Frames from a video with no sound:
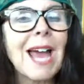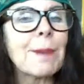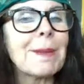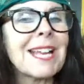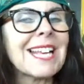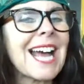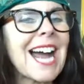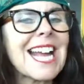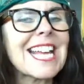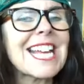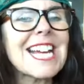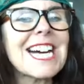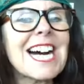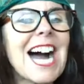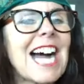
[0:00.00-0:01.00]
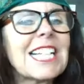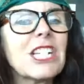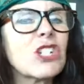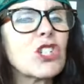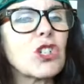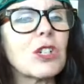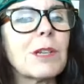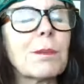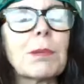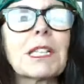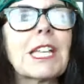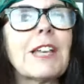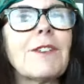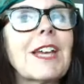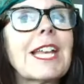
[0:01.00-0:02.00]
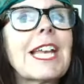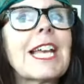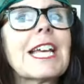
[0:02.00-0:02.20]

I mean, I just couldn't believe it.